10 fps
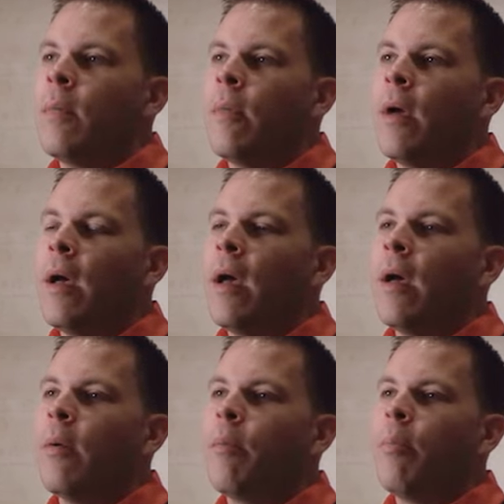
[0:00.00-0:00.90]

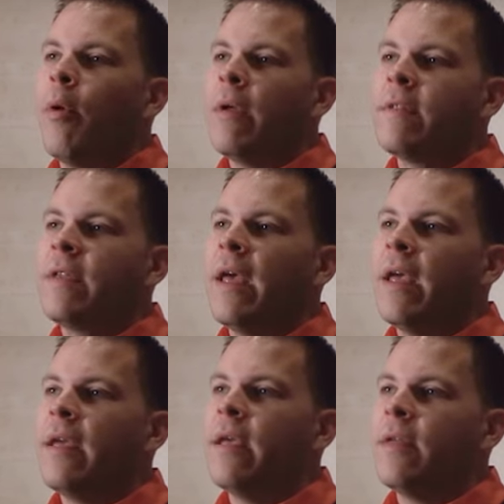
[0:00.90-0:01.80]
Bowling
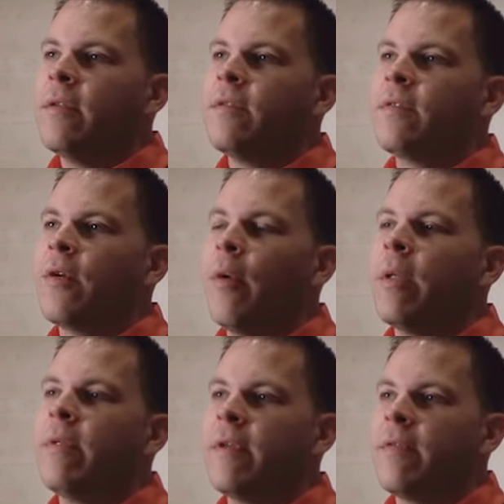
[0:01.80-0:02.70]
today is quite
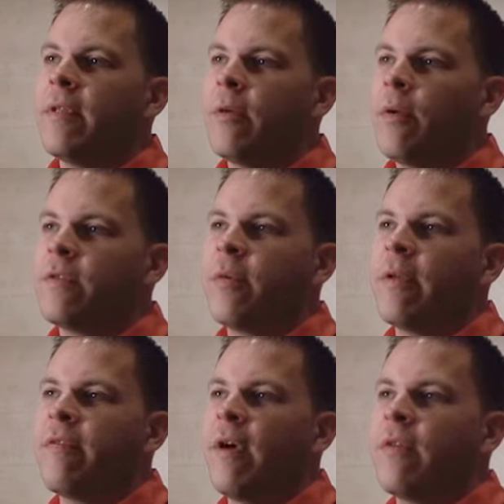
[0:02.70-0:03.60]
a bit different than it was
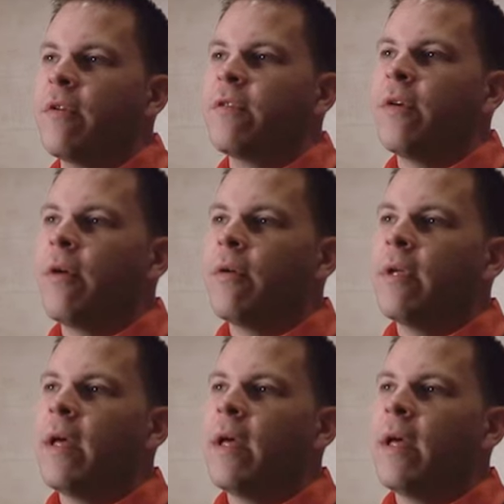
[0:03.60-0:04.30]
25 years ago.